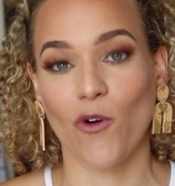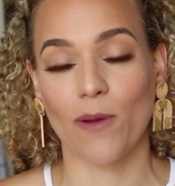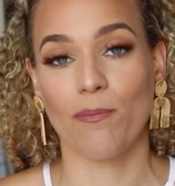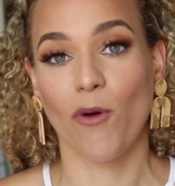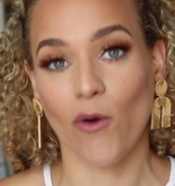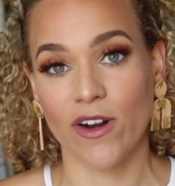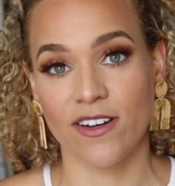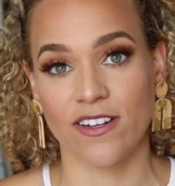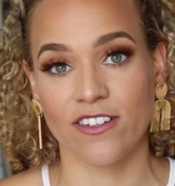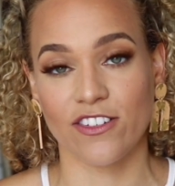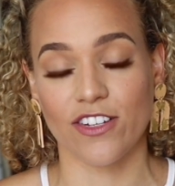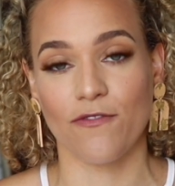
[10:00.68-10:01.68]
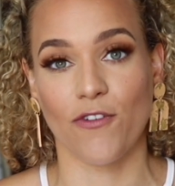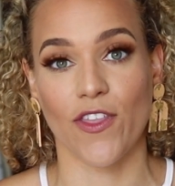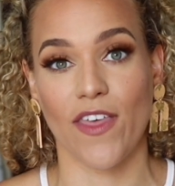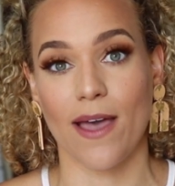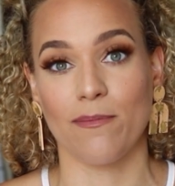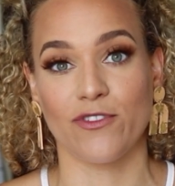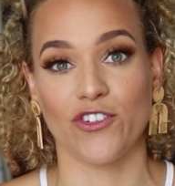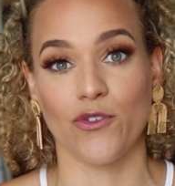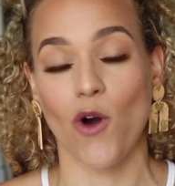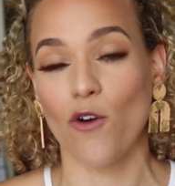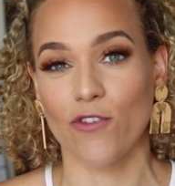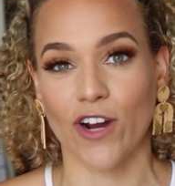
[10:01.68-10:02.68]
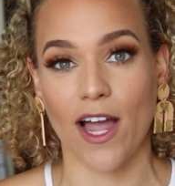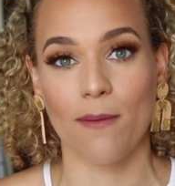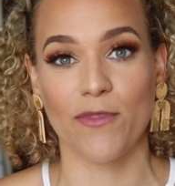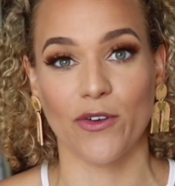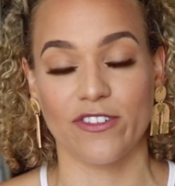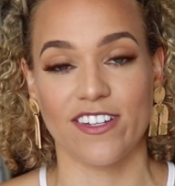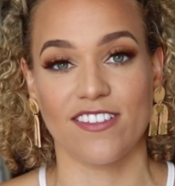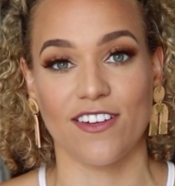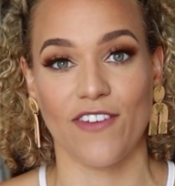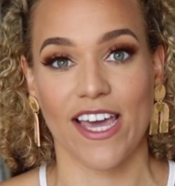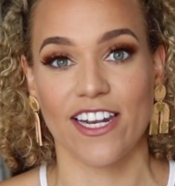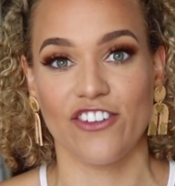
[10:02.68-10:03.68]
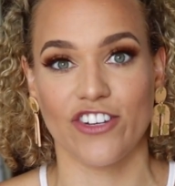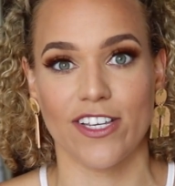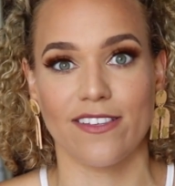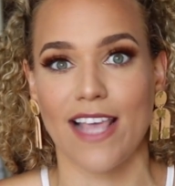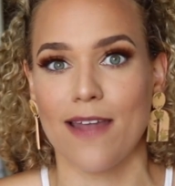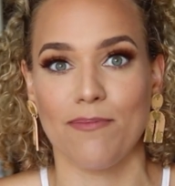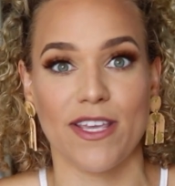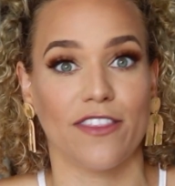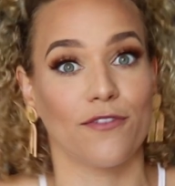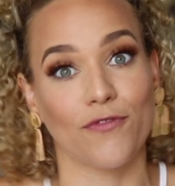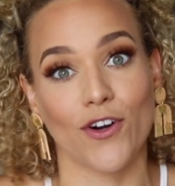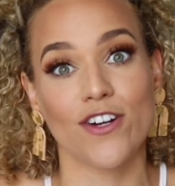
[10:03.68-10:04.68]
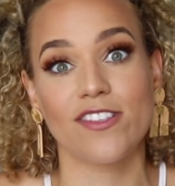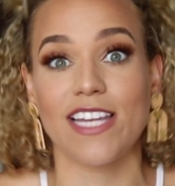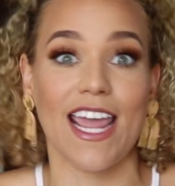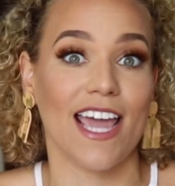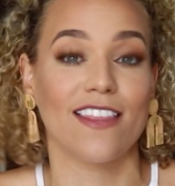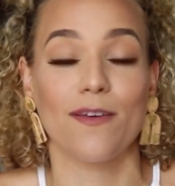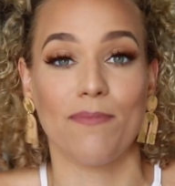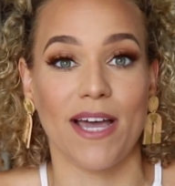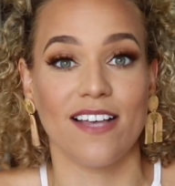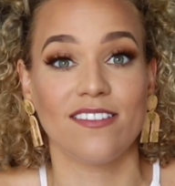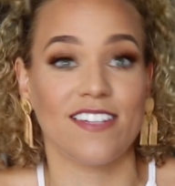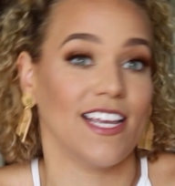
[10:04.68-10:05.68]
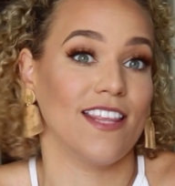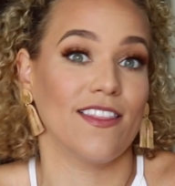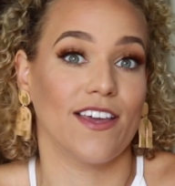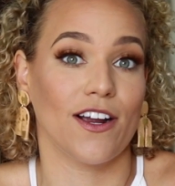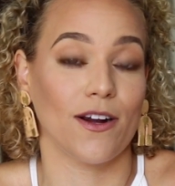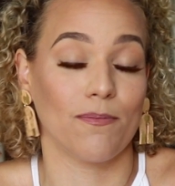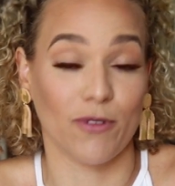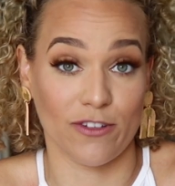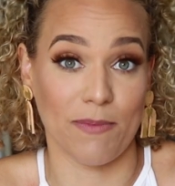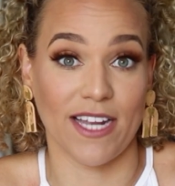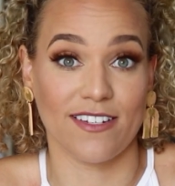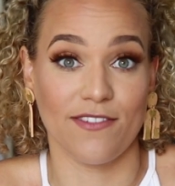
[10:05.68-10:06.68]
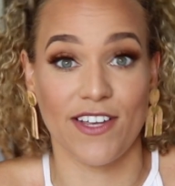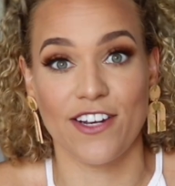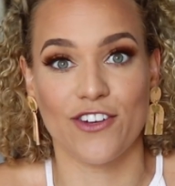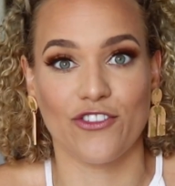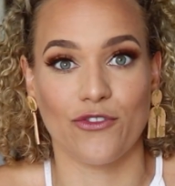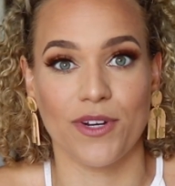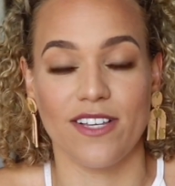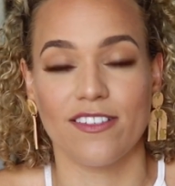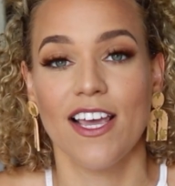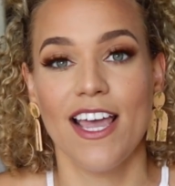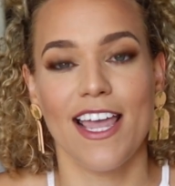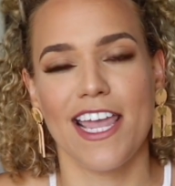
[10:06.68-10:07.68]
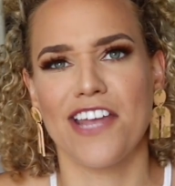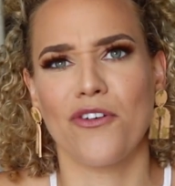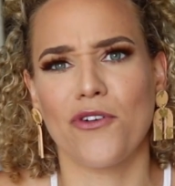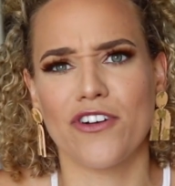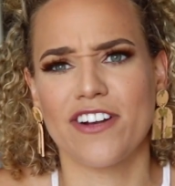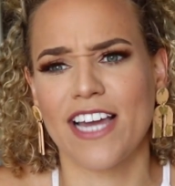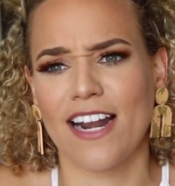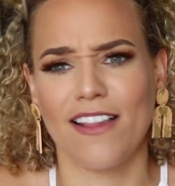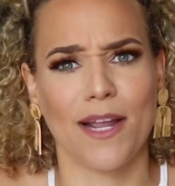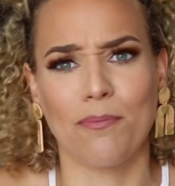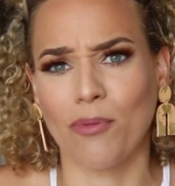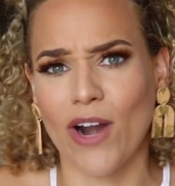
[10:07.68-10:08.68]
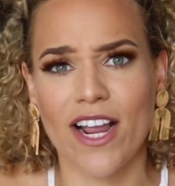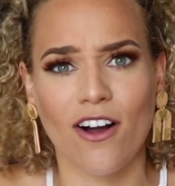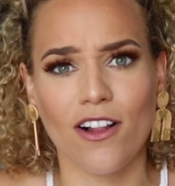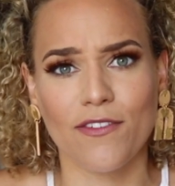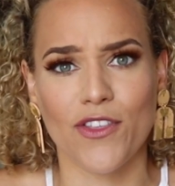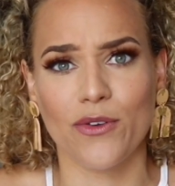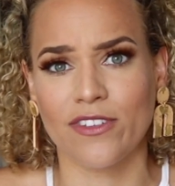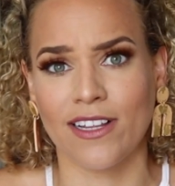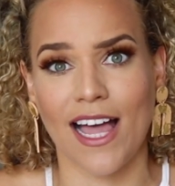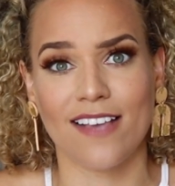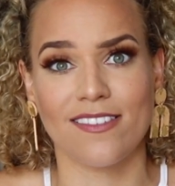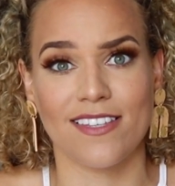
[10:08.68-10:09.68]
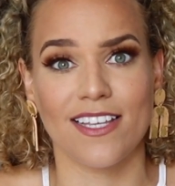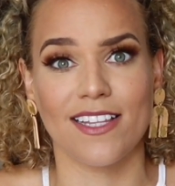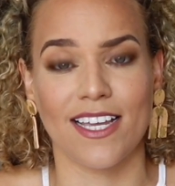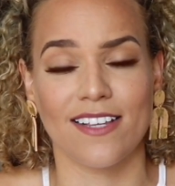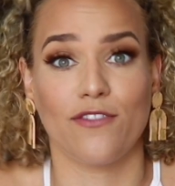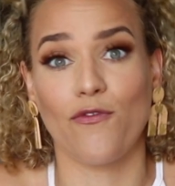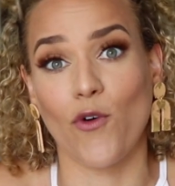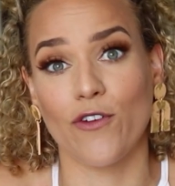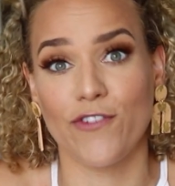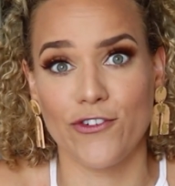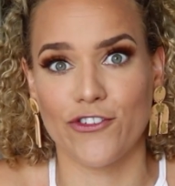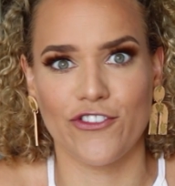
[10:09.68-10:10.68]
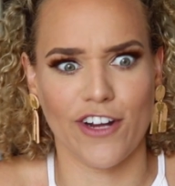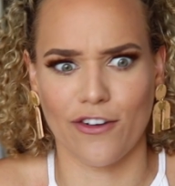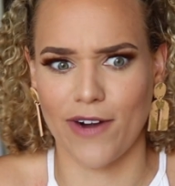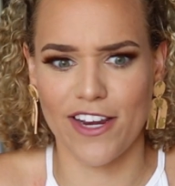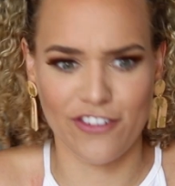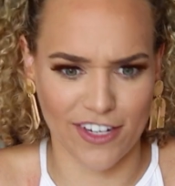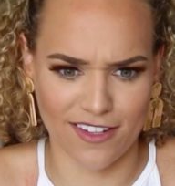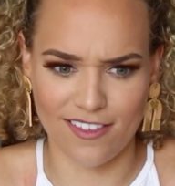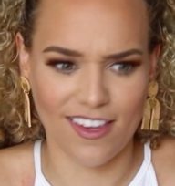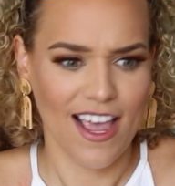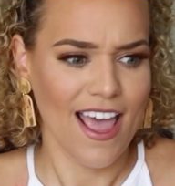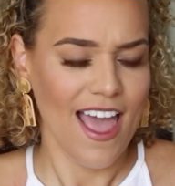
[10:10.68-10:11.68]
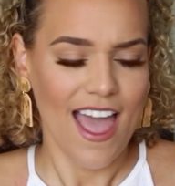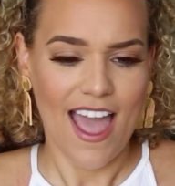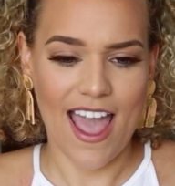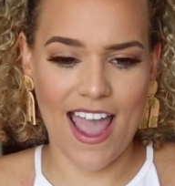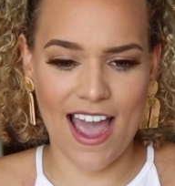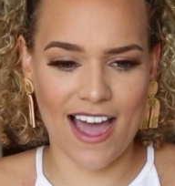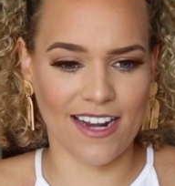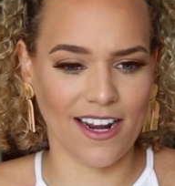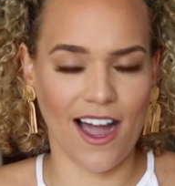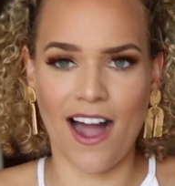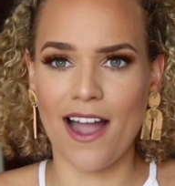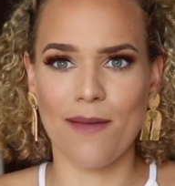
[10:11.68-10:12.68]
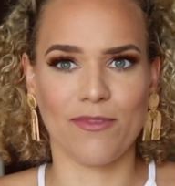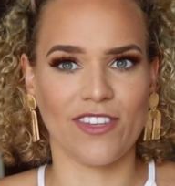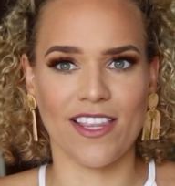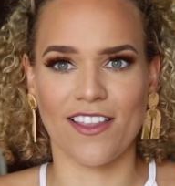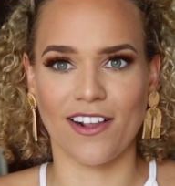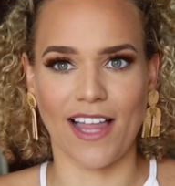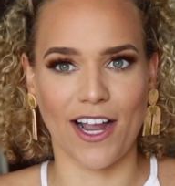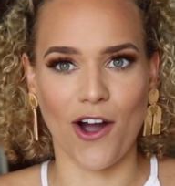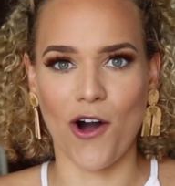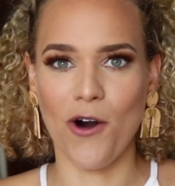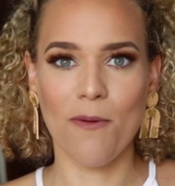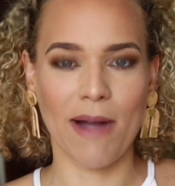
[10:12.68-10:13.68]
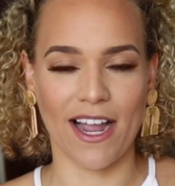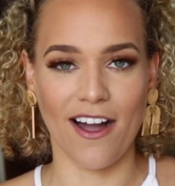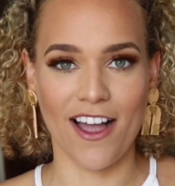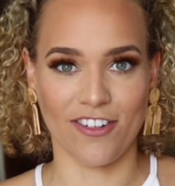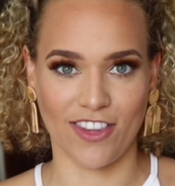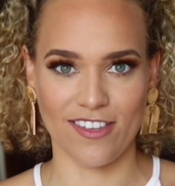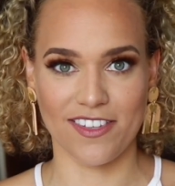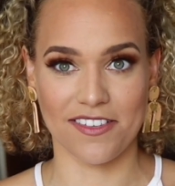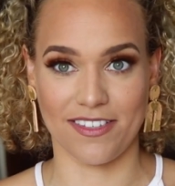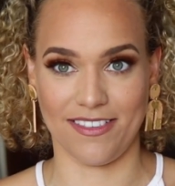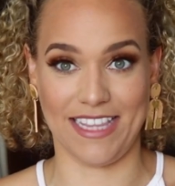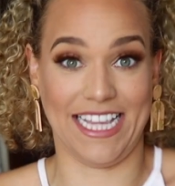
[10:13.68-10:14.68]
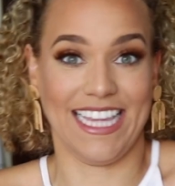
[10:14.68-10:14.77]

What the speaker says: more important for them to overcome those disadvantages and be the first and the best in their prospective industries in order to kind of like break all of those glass ceilings for future generations. And I am sitting there like, oh my gosh, this is